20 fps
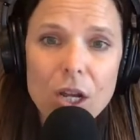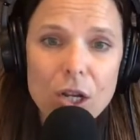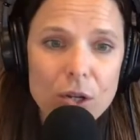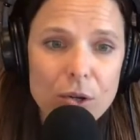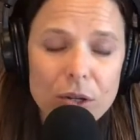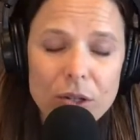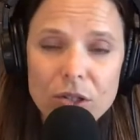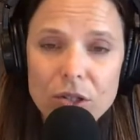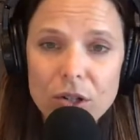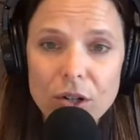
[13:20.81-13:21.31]

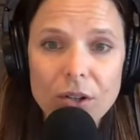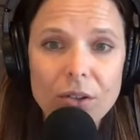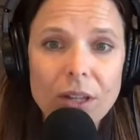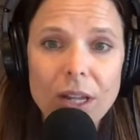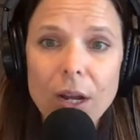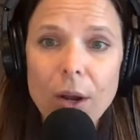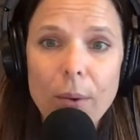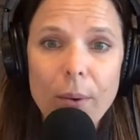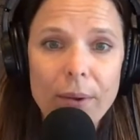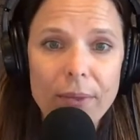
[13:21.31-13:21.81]
You can
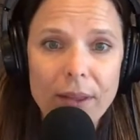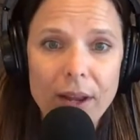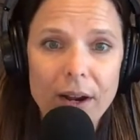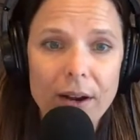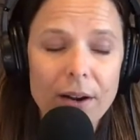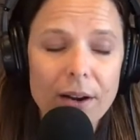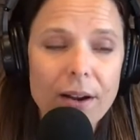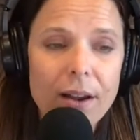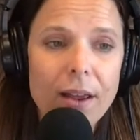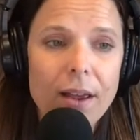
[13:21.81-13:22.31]
certainly go in
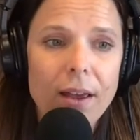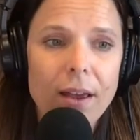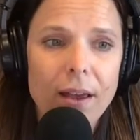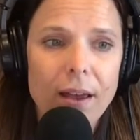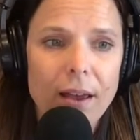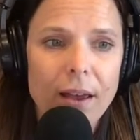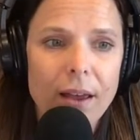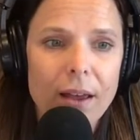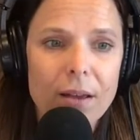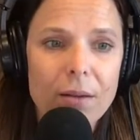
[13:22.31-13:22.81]
there.
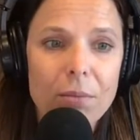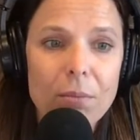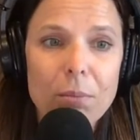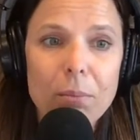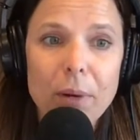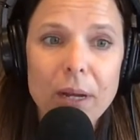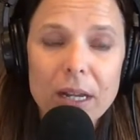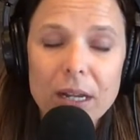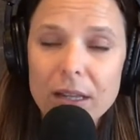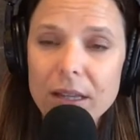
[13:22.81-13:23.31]

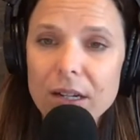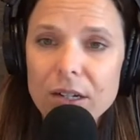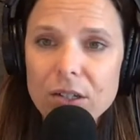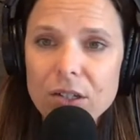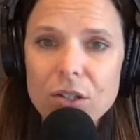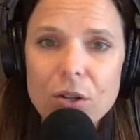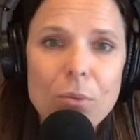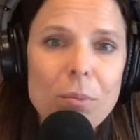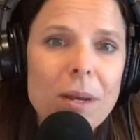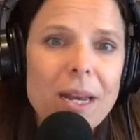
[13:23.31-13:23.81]
But
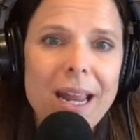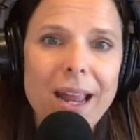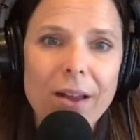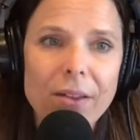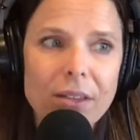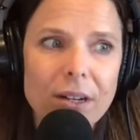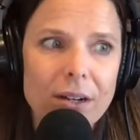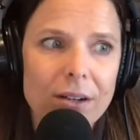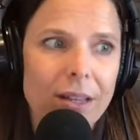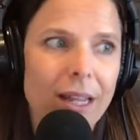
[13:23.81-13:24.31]
there's so many
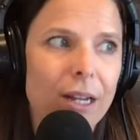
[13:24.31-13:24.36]
out there,